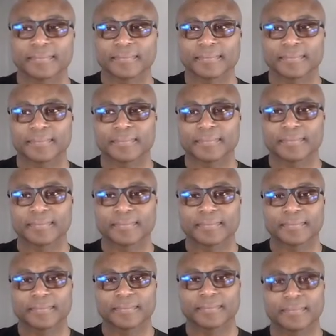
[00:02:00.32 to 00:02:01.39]

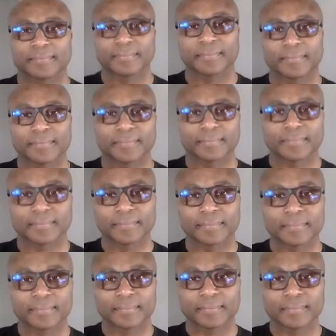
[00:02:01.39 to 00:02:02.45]

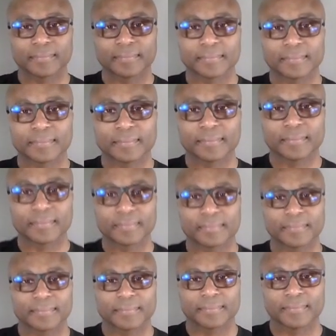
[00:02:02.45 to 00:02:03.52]

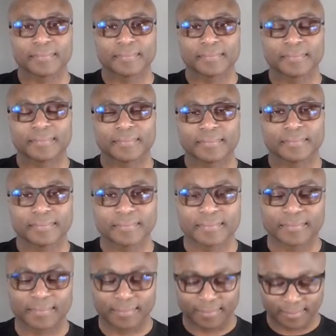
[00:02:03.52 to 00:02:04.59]

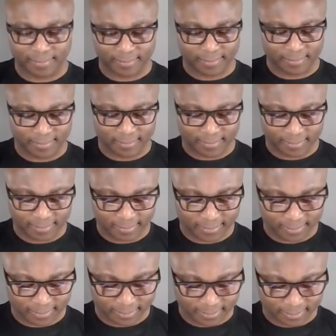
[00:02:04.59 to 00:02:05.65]

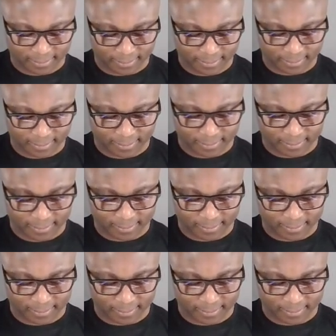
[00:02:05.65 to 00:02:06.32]
(silent)